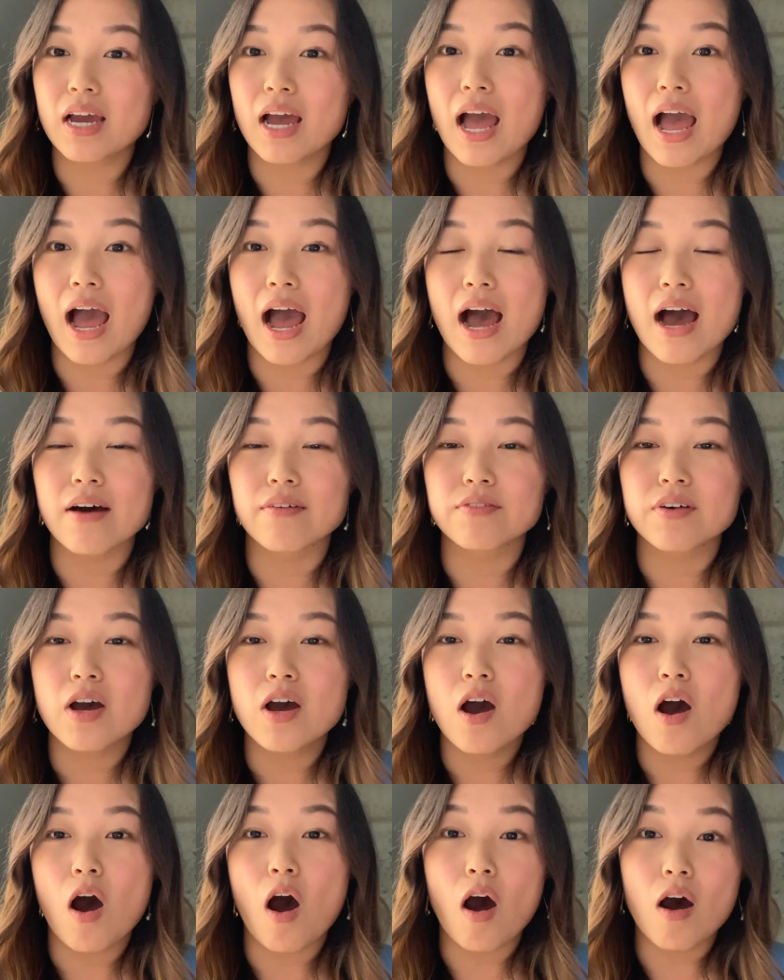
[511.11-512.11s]
have
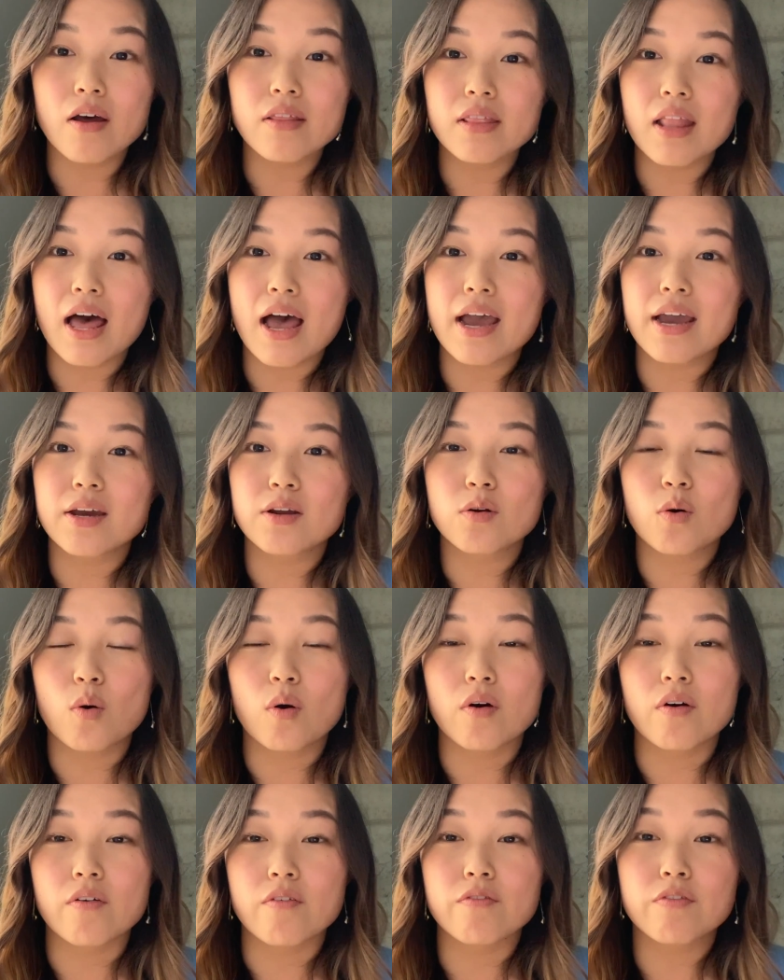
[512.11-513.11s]
online
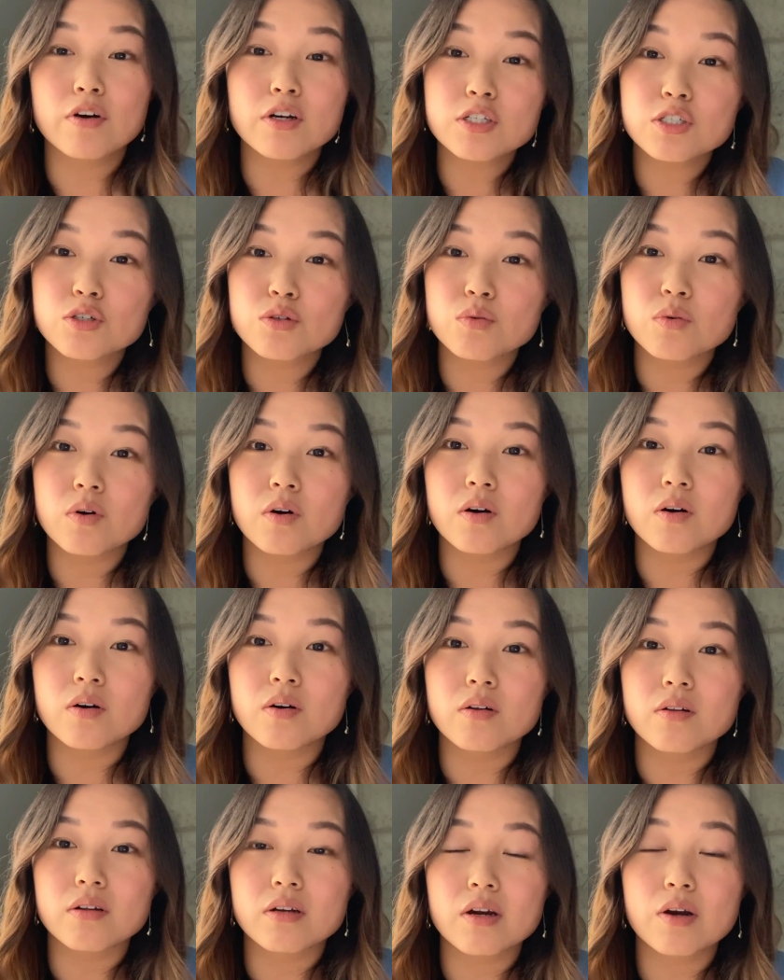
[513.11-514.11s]
or
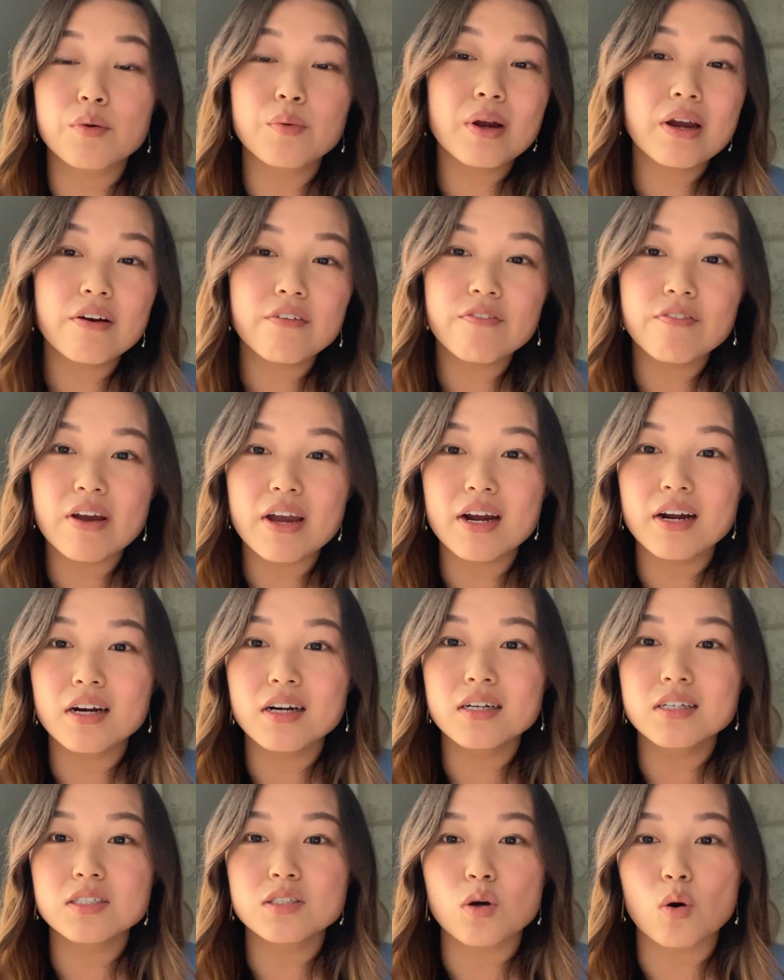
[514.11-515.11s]
virtual career
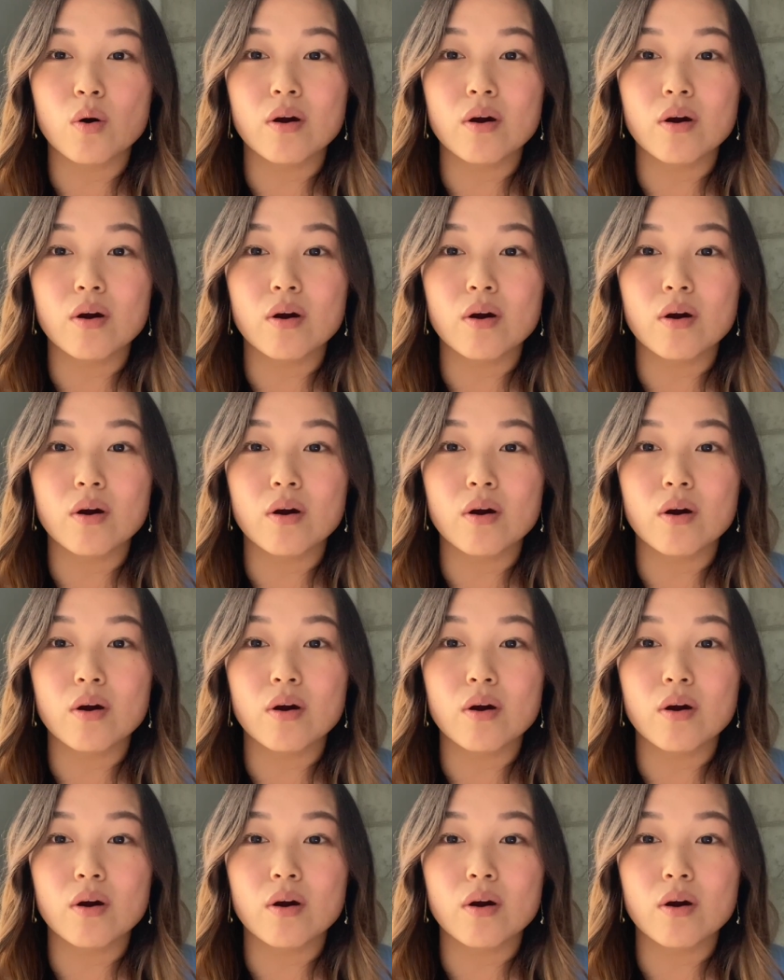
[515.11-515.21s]
fairs